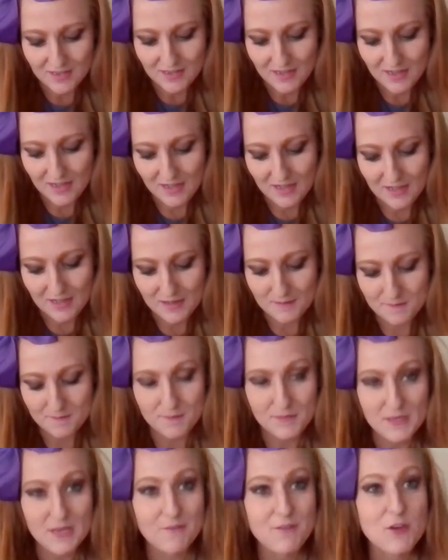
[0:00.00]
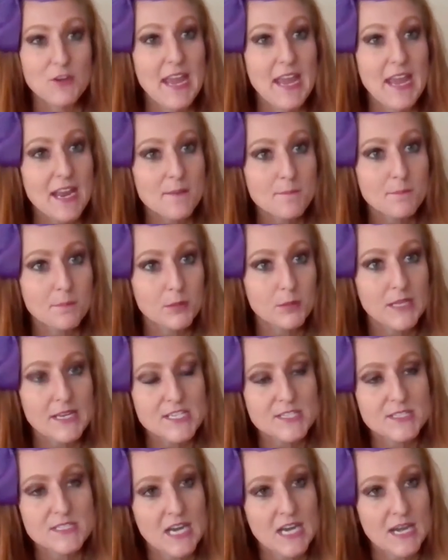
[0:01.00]
If you can,
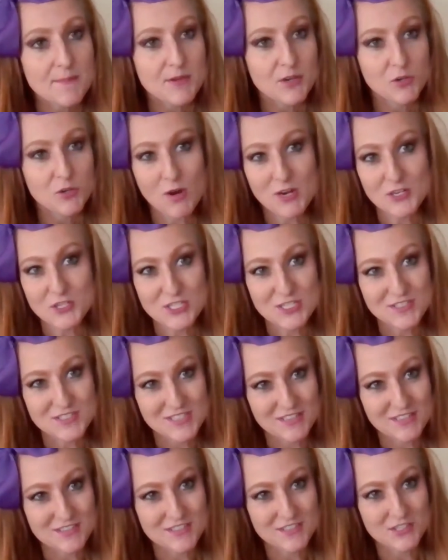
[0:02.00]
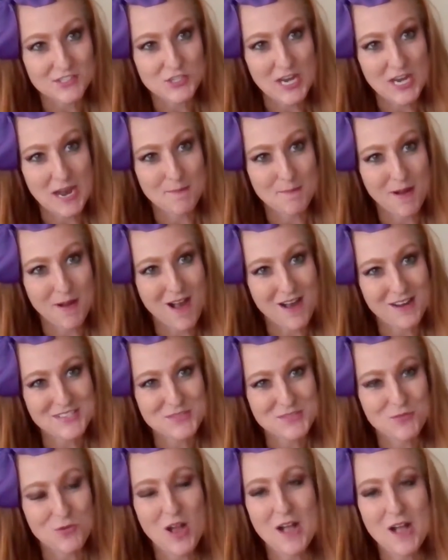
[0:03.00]
please type your questions into the chat
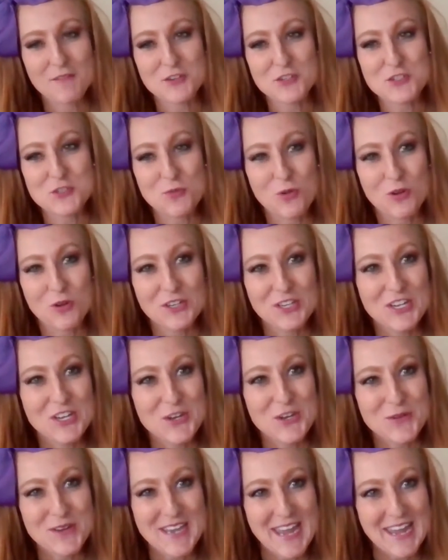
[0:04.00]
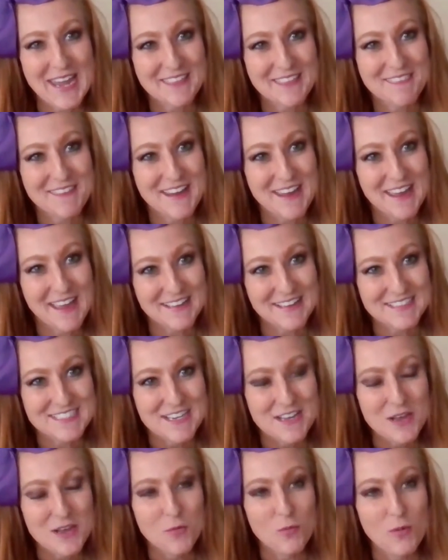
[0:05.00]
box. We'll have a short Q&A at the end
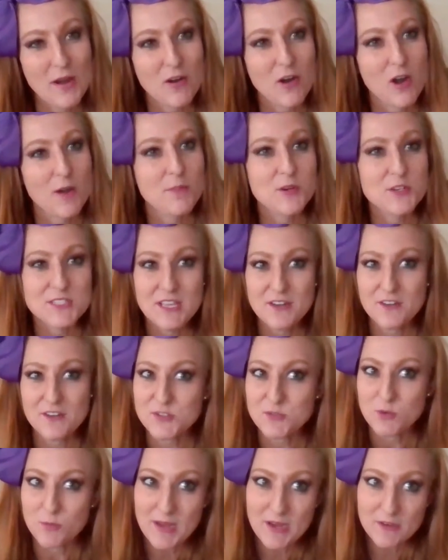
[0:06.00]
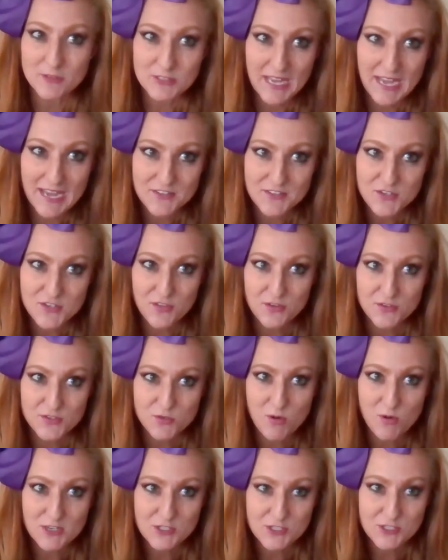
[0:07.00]
where our presenters will be able to answer those
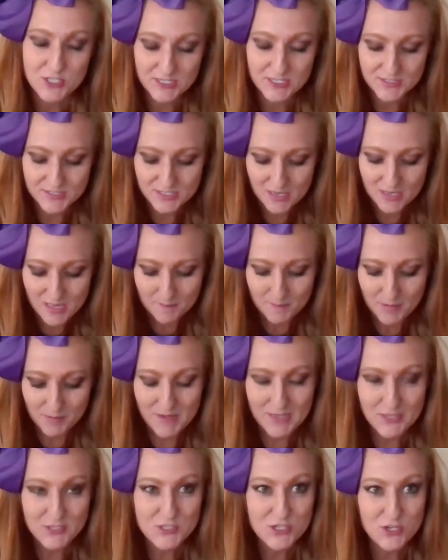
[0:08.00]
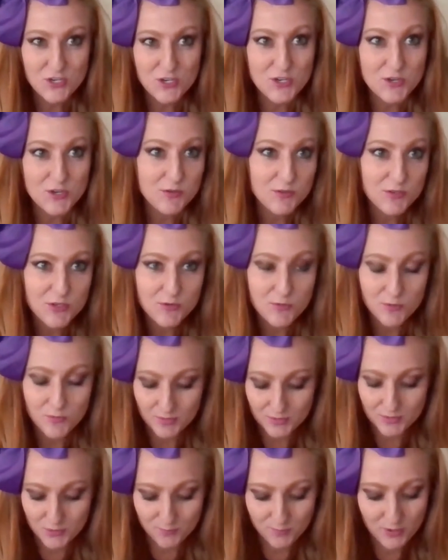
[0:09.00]
questions, but make sure
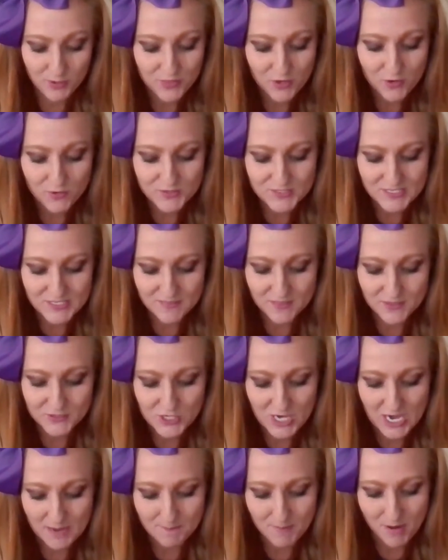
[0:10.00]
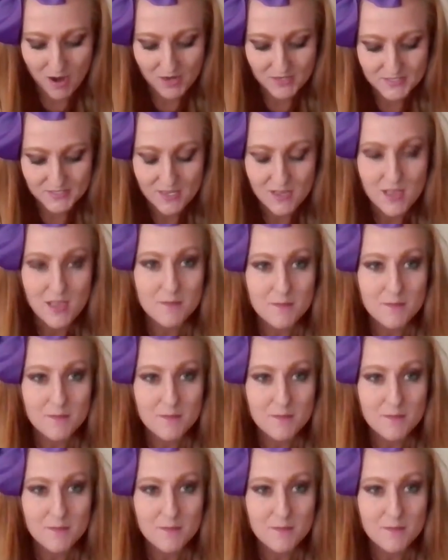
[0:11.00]
you put those in the chat box.